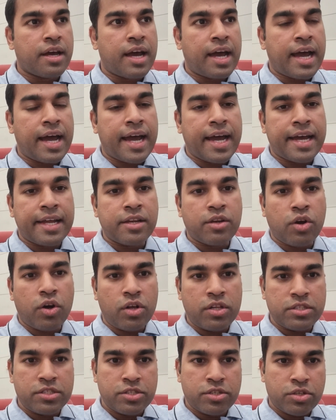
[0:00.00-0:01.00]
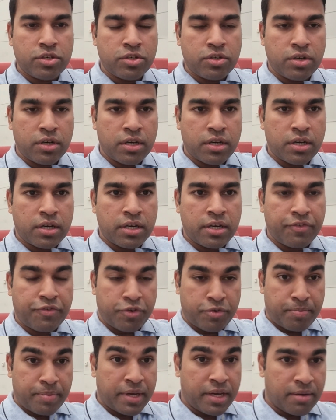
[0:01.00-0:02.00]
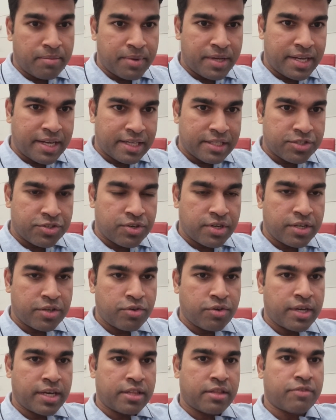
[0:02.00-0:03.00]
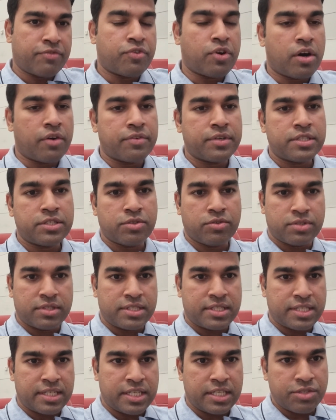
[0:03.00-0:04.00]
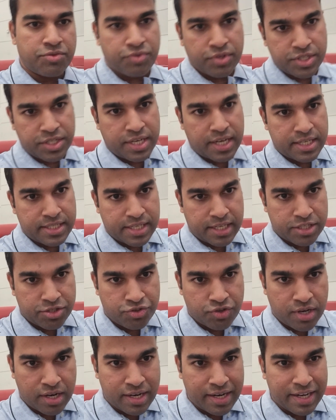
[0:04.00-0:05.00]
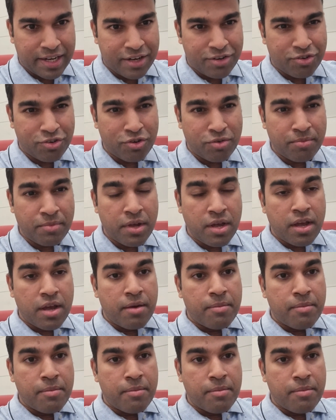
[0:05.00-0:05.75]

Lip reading: And also, if you pay a bit extra, you get the forward zone seats, which has extra legroom,